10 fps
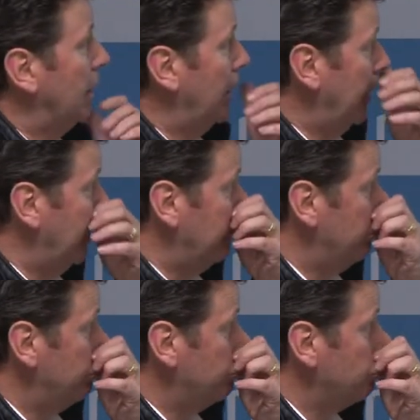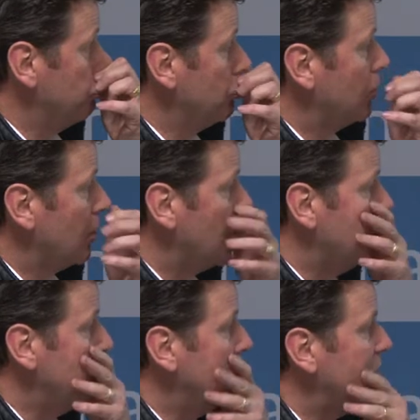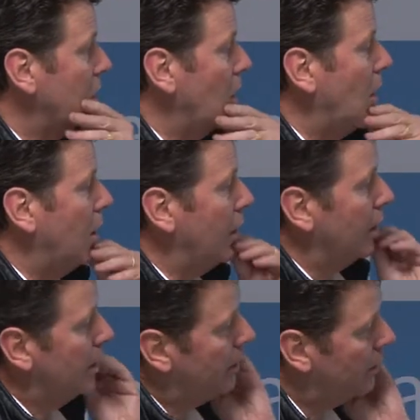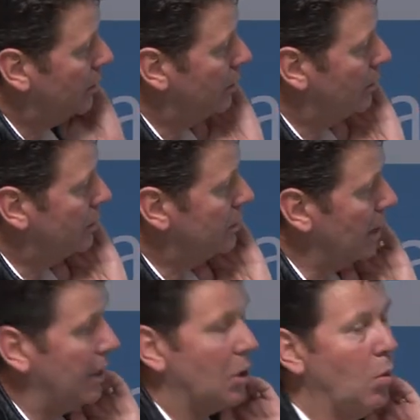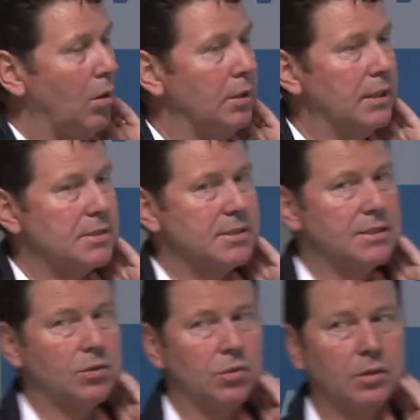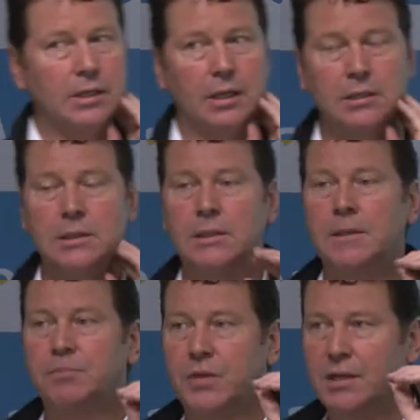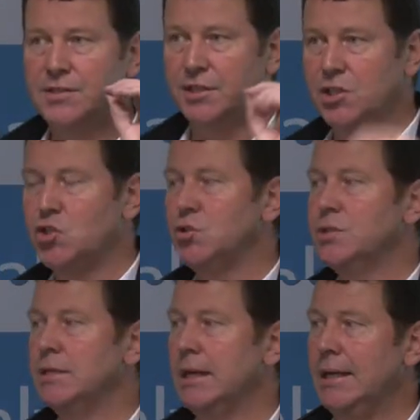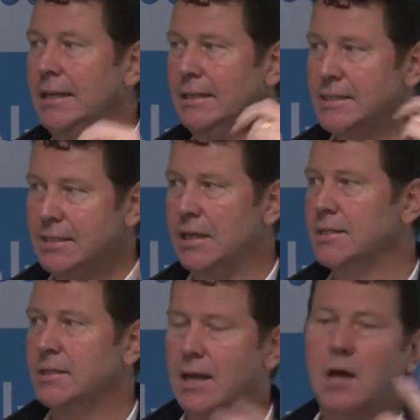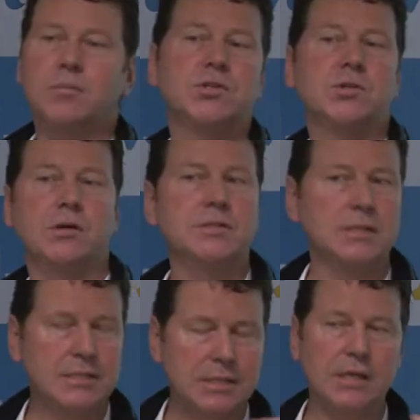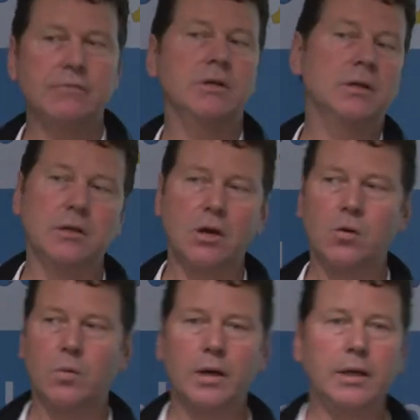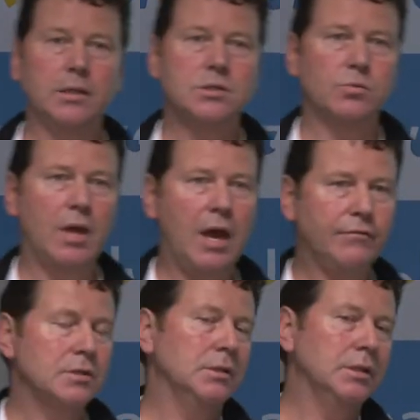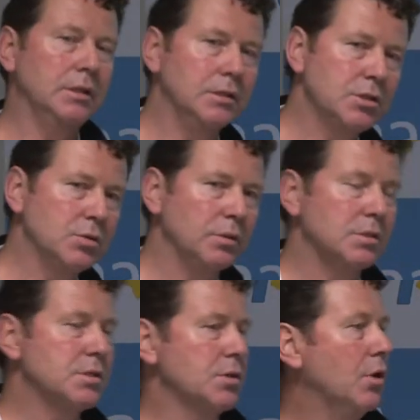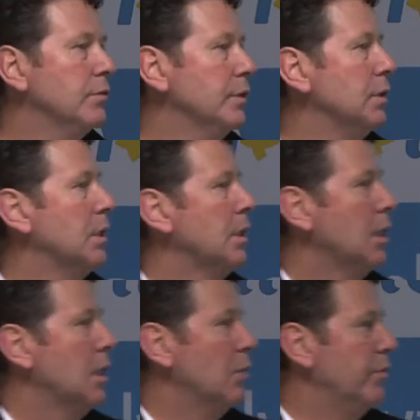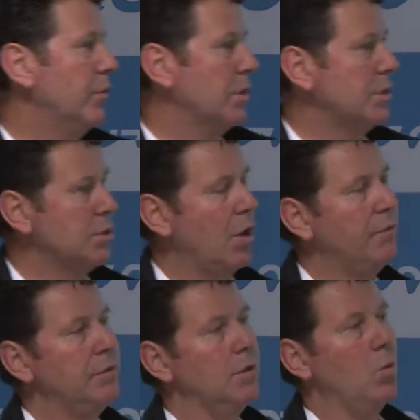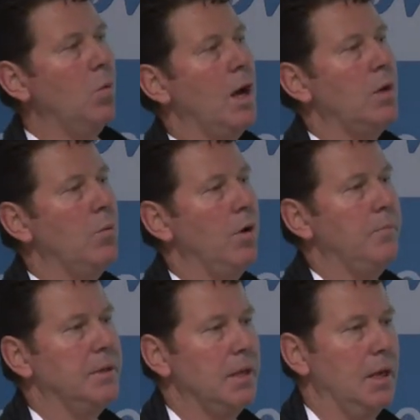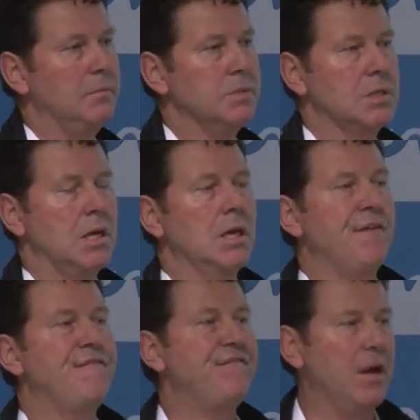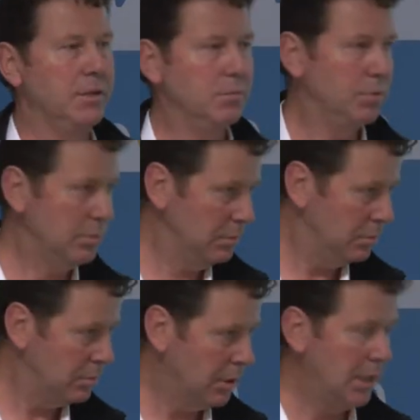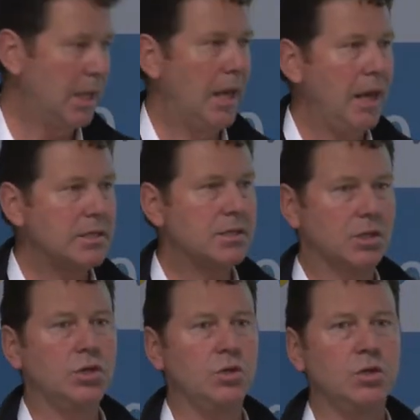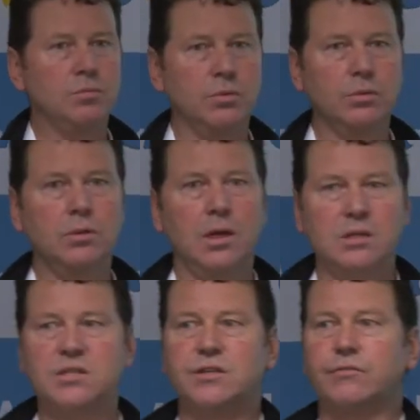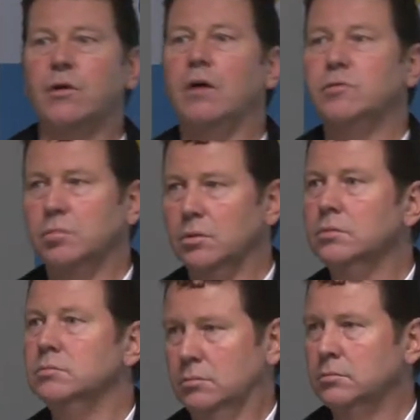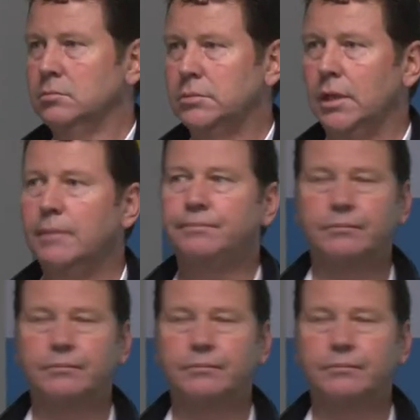Um, moving along, data quality, as I said earlier, it's an issue today and it's an, it's an albatross. It's never going to go away. So we have to lean into it and solve it. We've got to solve it in a way where it becomes fundable, executable and survivable. Yeah?